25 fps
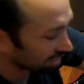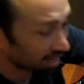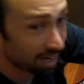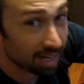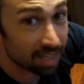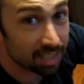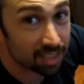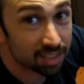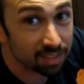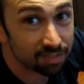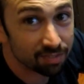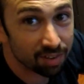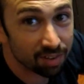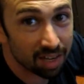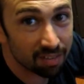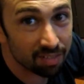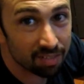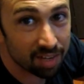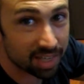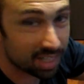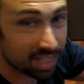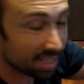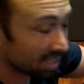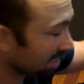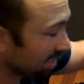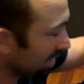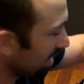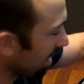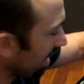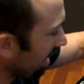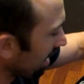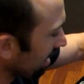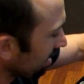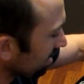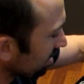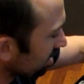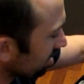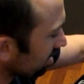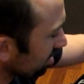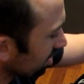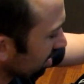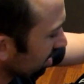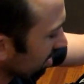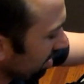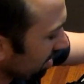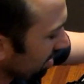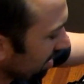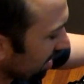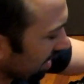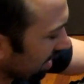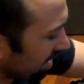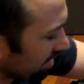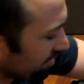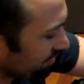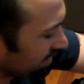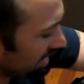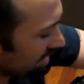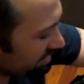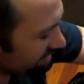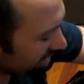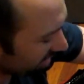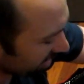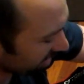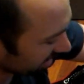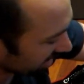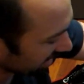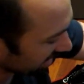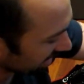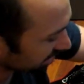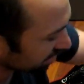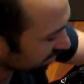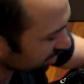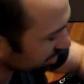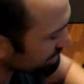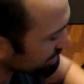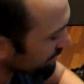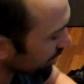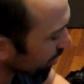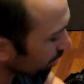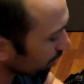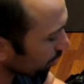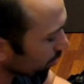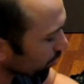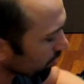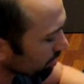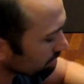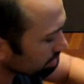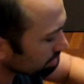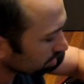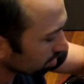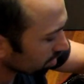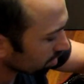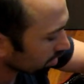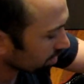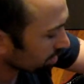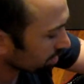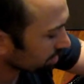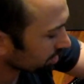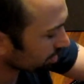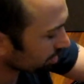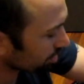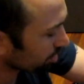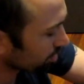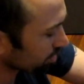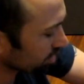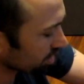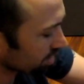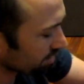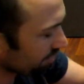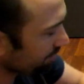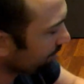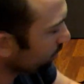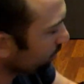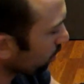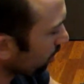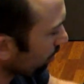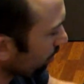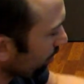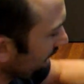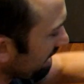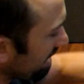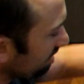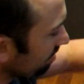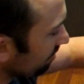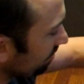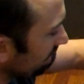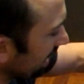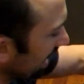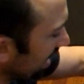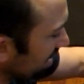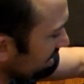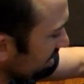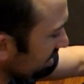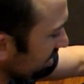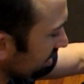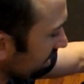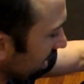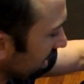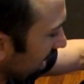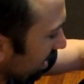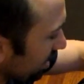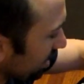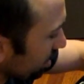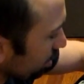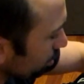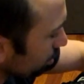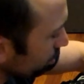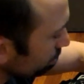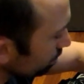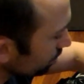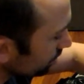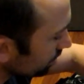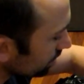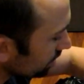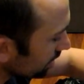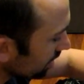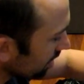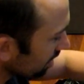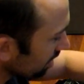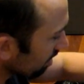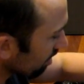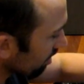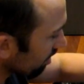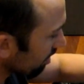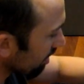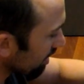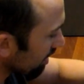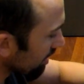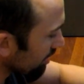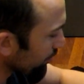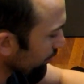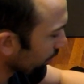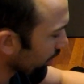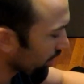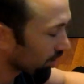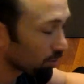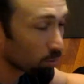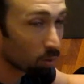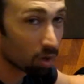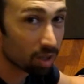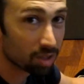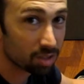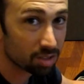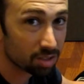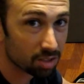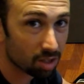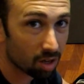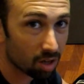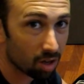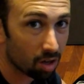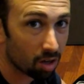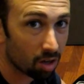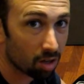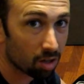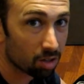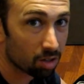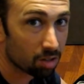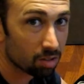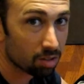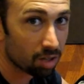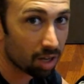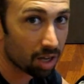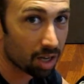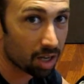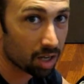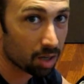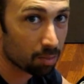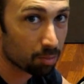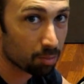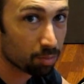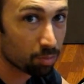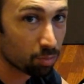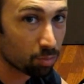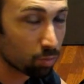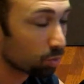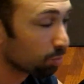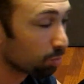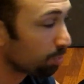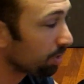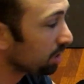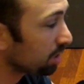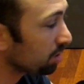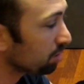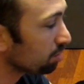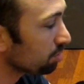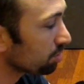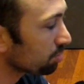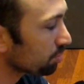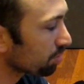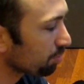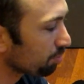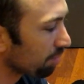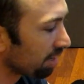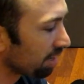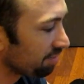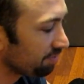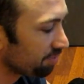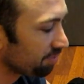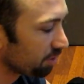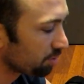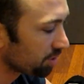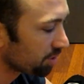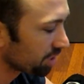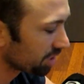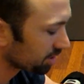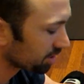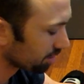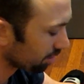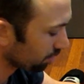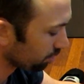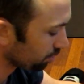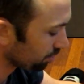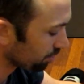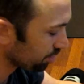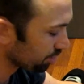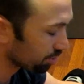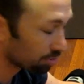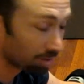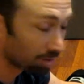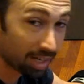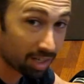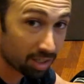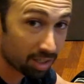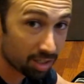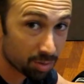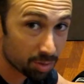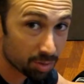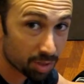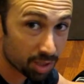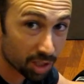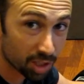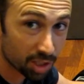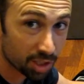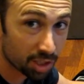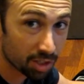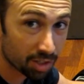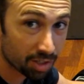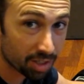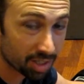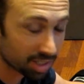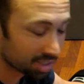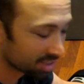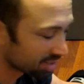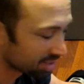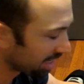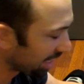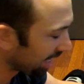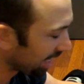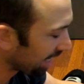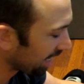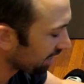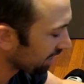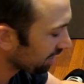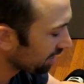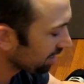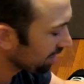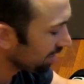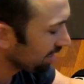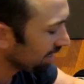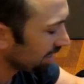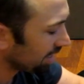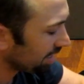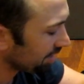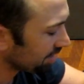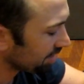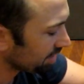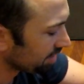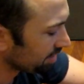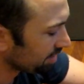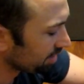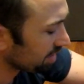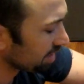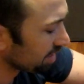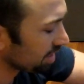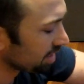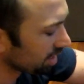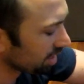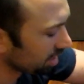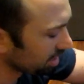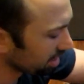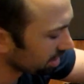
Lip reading: EX, 580 EX, and a 580 EX2. So those are the 4 main flashes that I use. The Mark 1s all will be used with my Photix Odin triggers, which I'll show you in a second, and then the